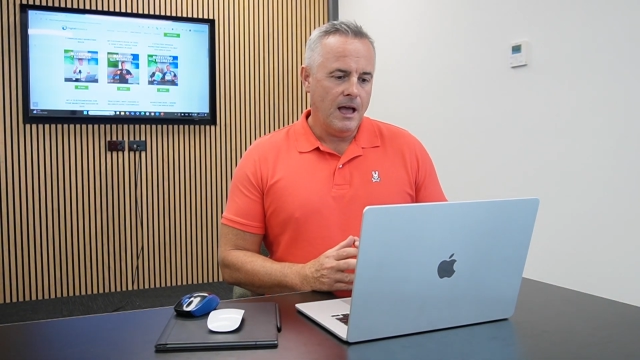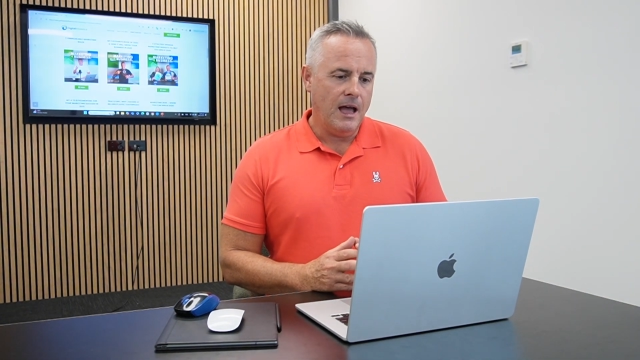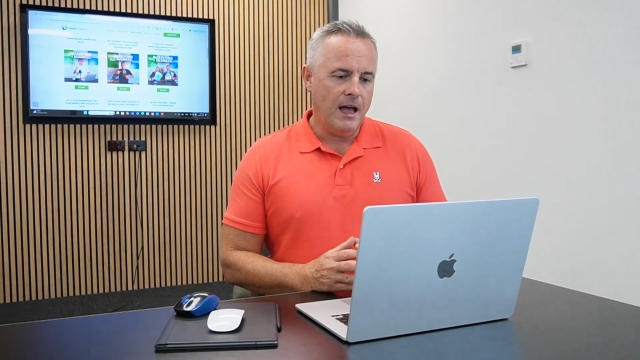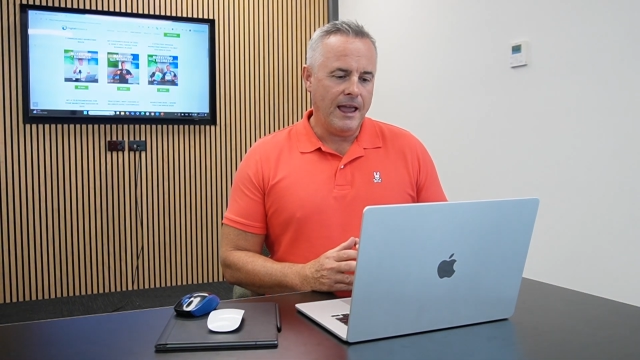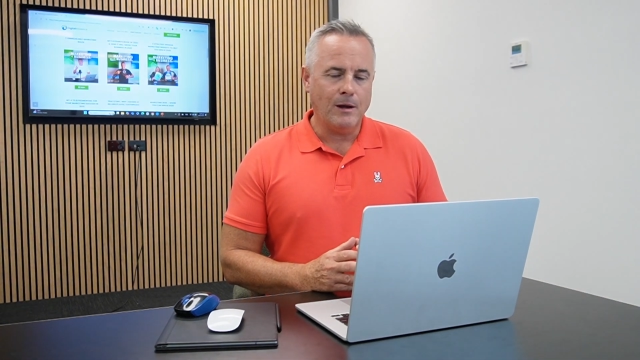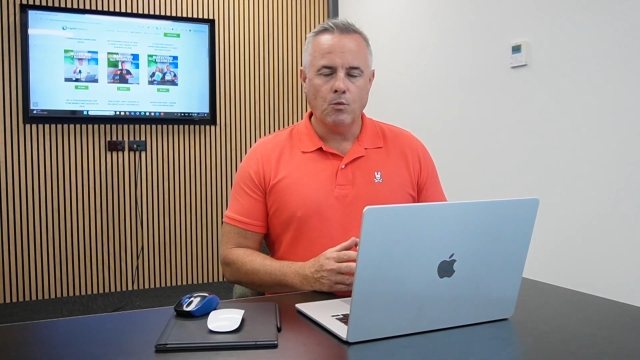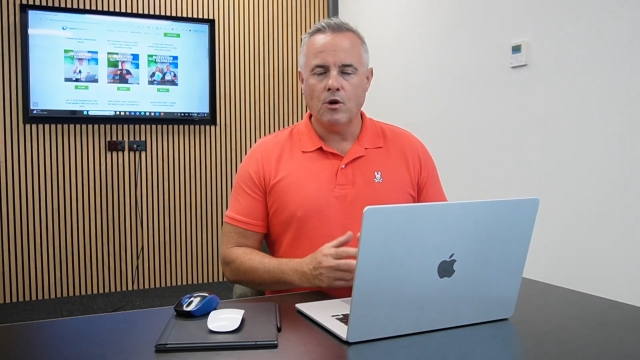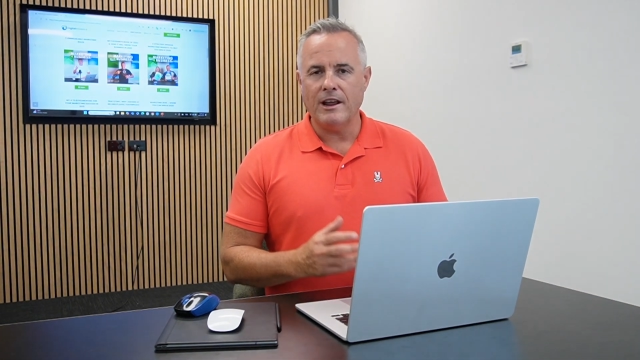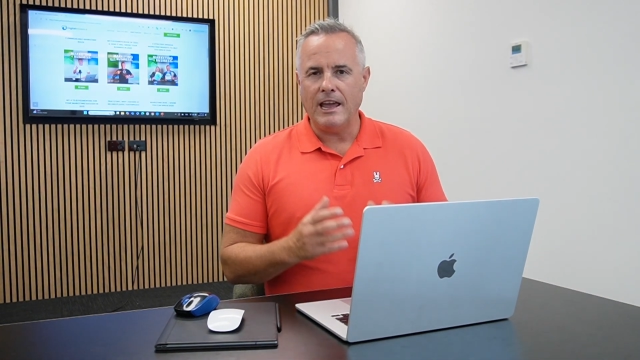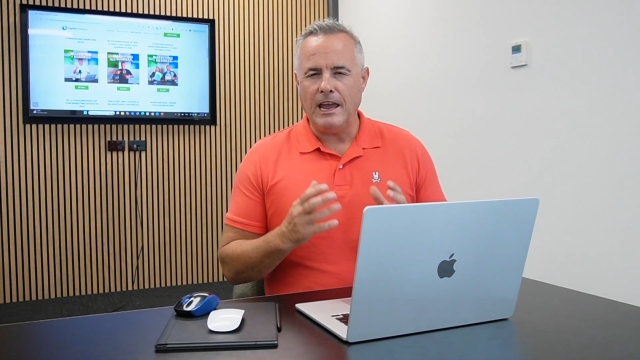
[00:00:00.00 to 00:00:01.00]
And
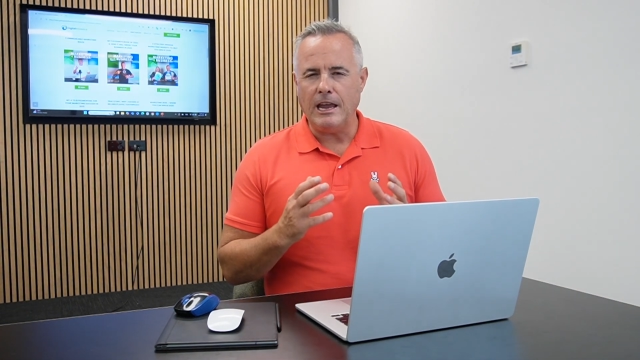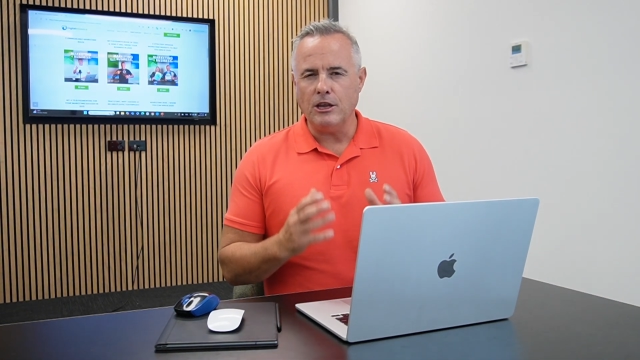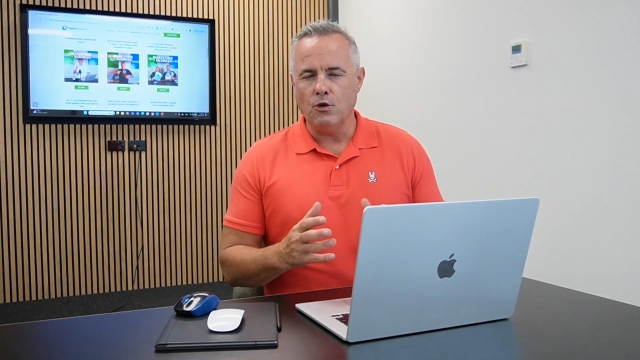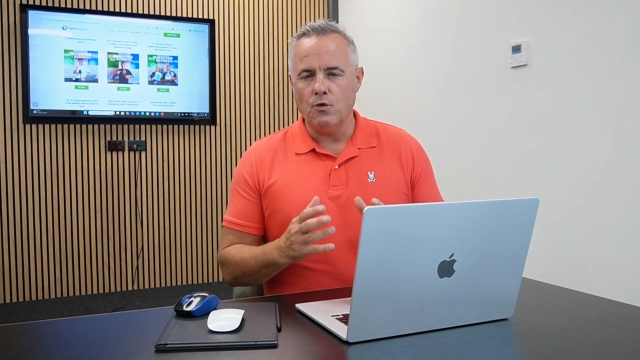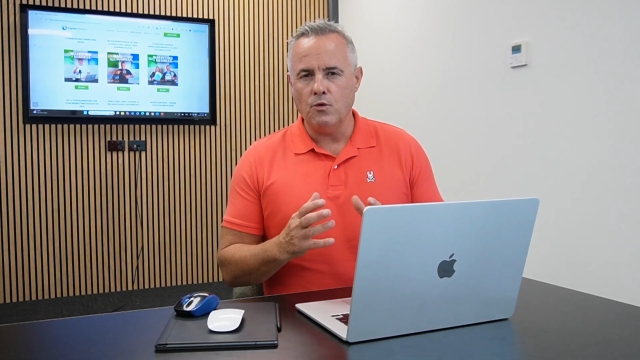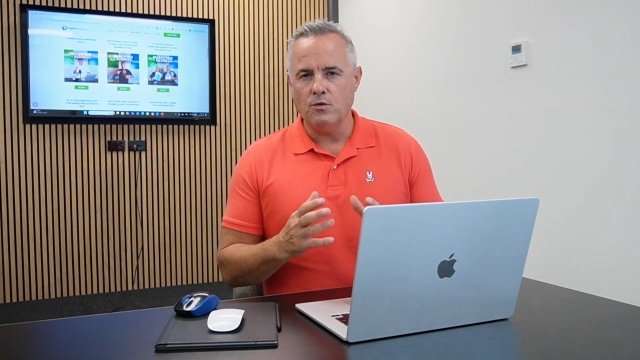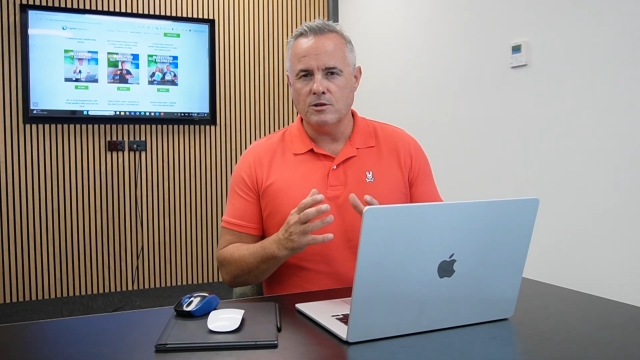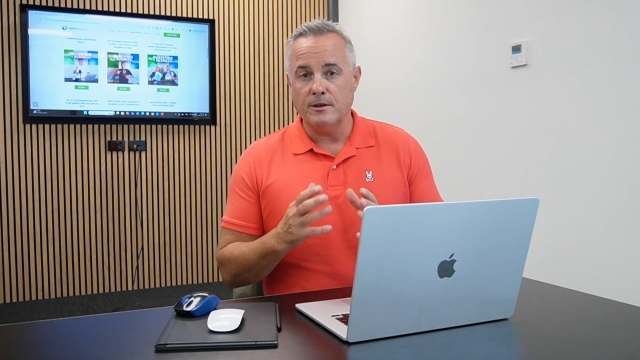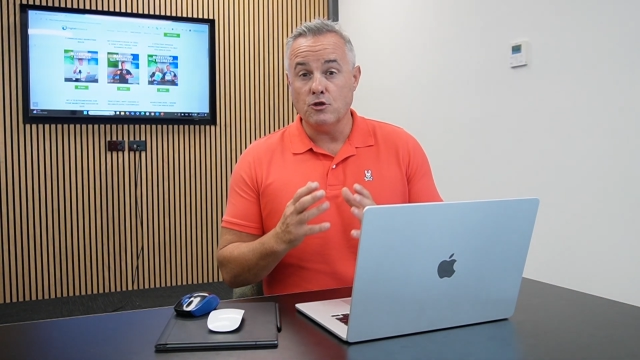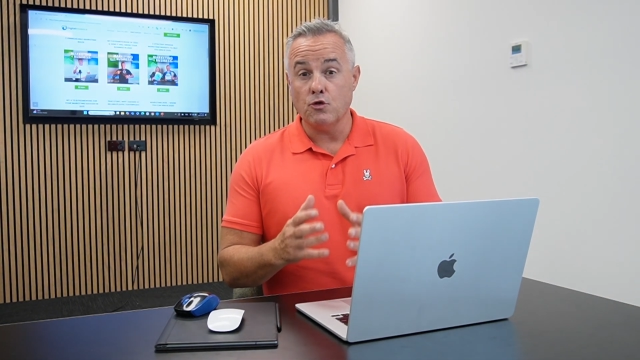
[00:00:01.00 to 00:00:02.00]
what he knew
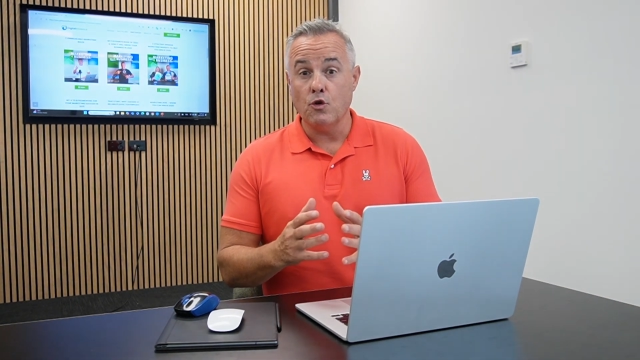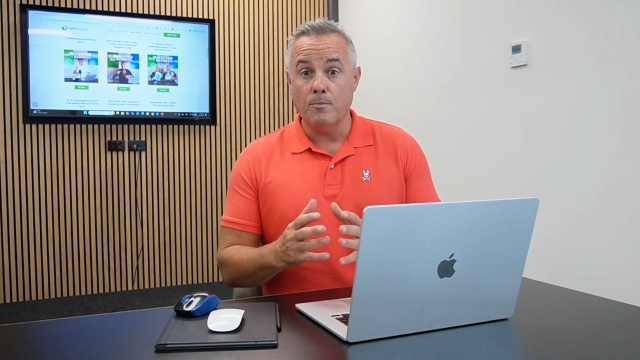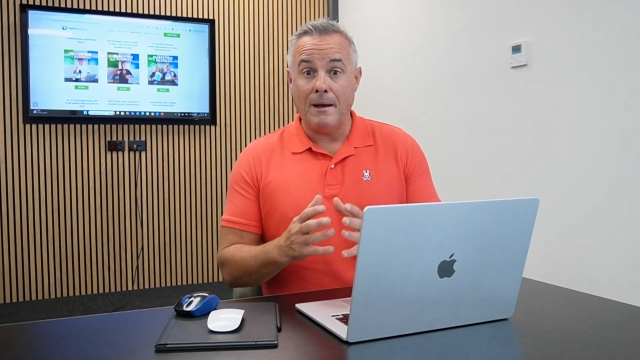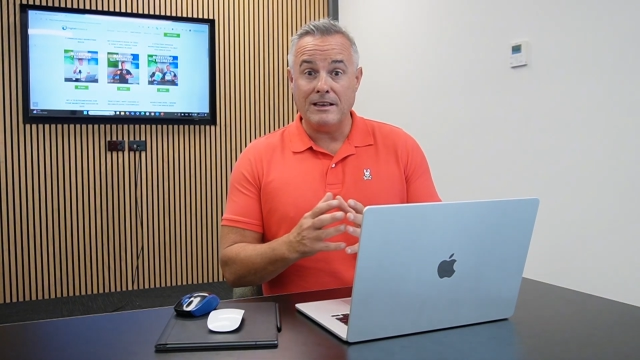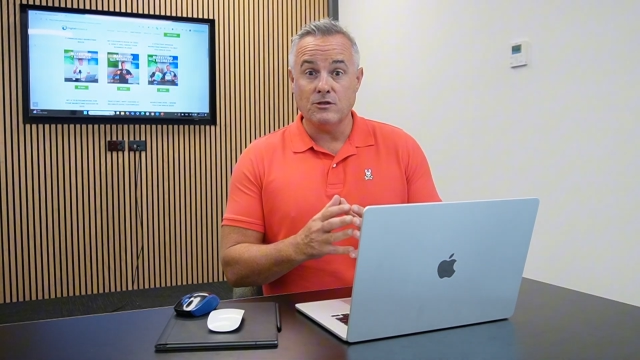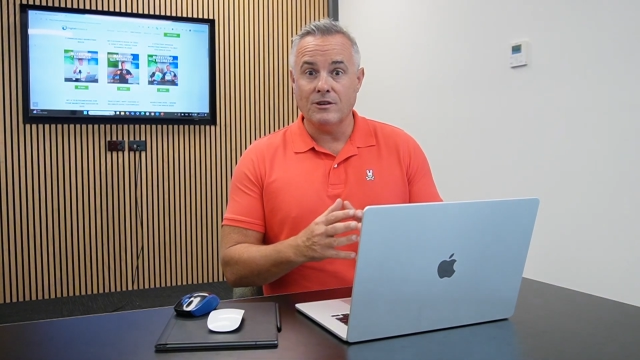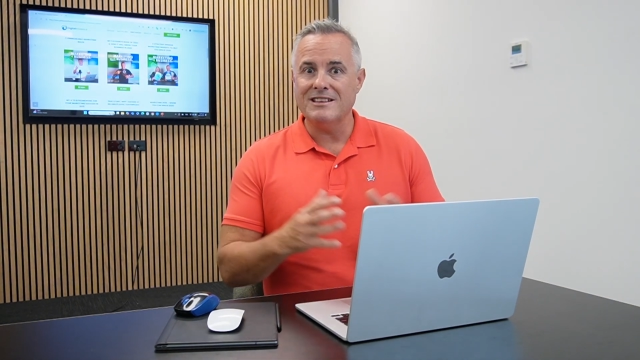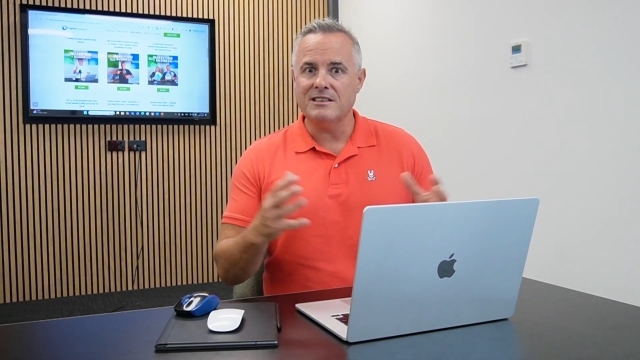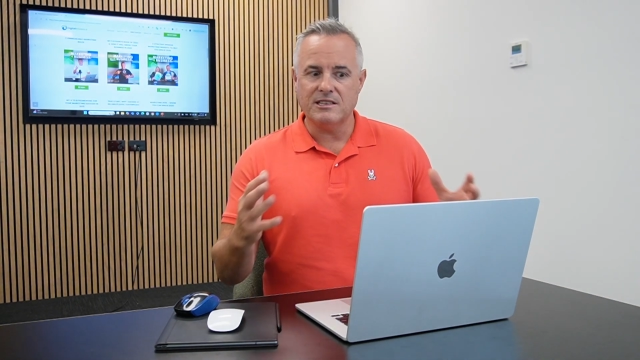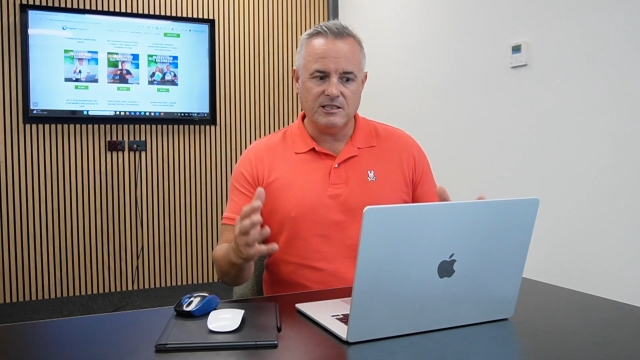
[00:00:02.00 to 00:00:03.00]
to be true based on
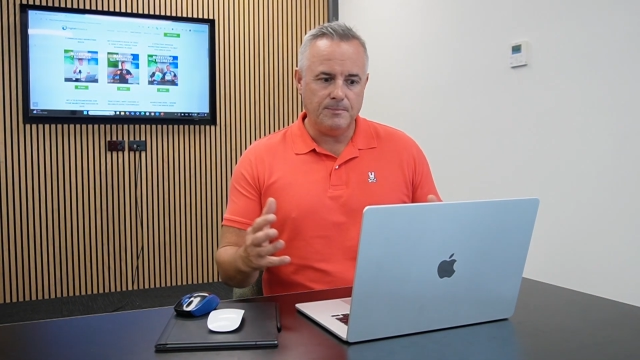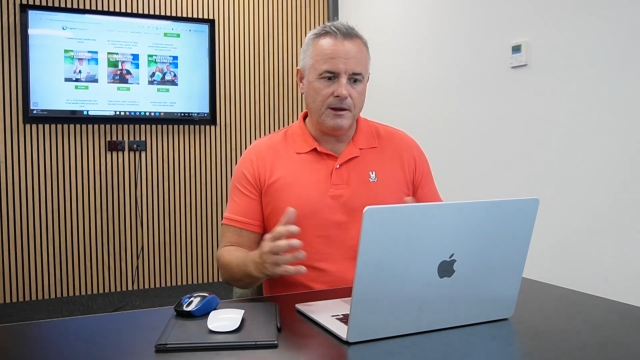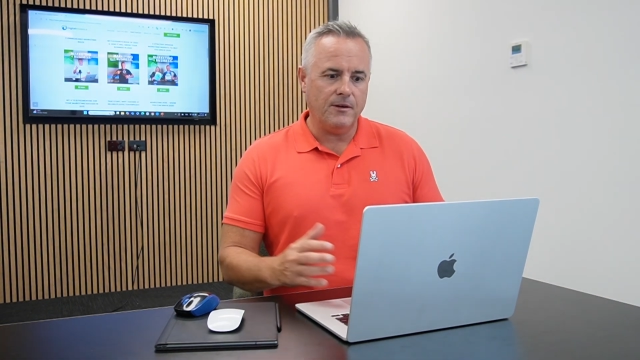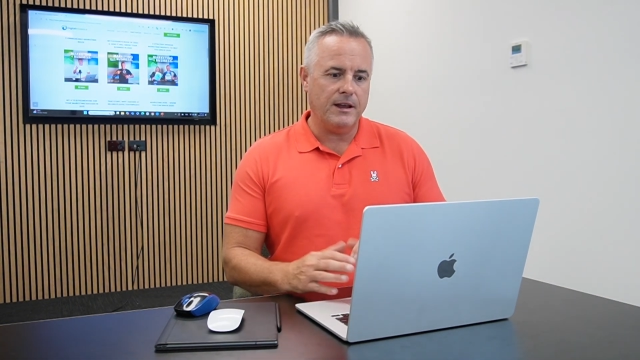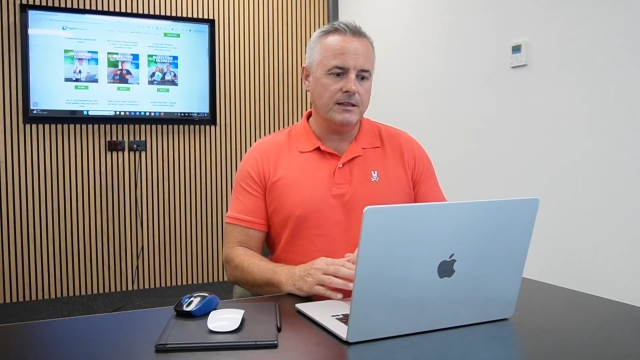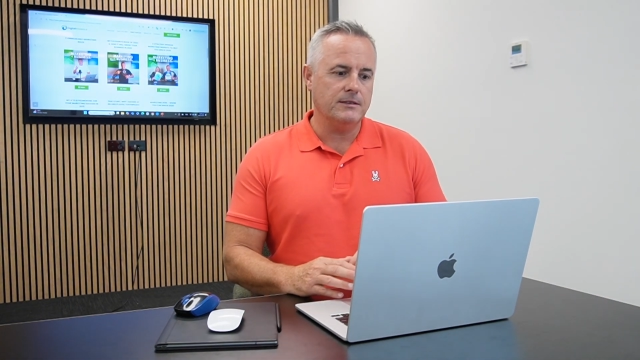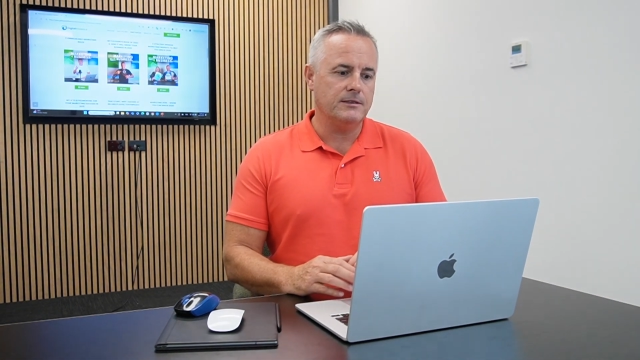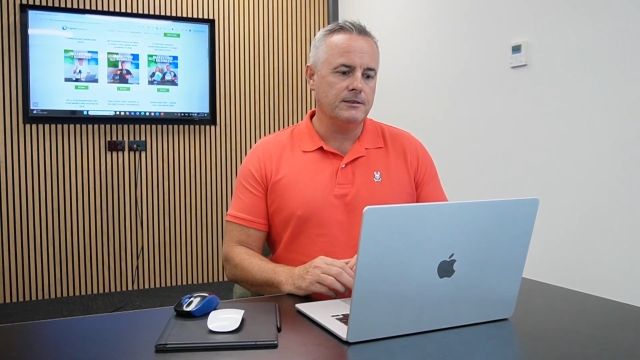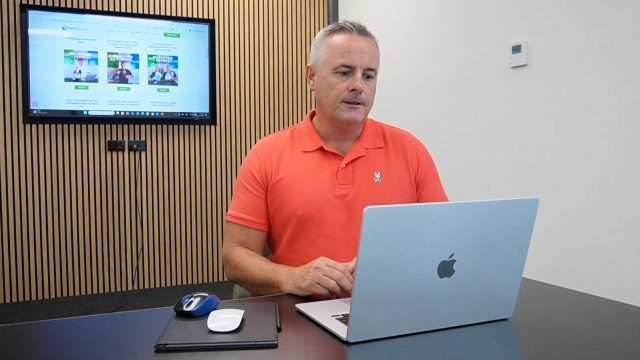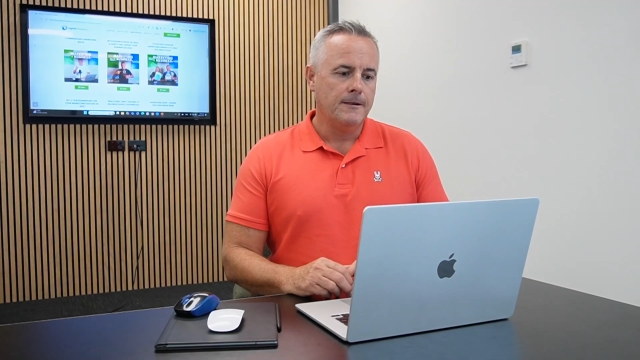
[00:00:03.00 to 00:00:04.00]
his
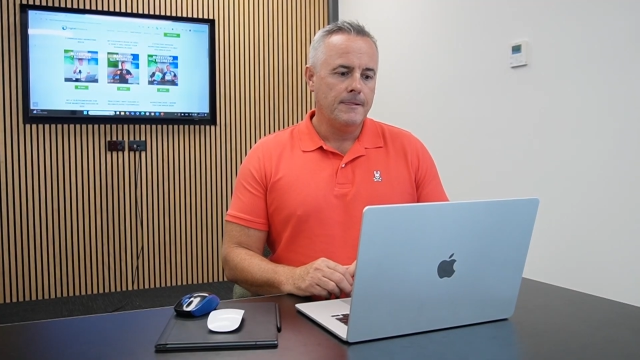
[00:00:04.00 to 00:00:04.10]
experience.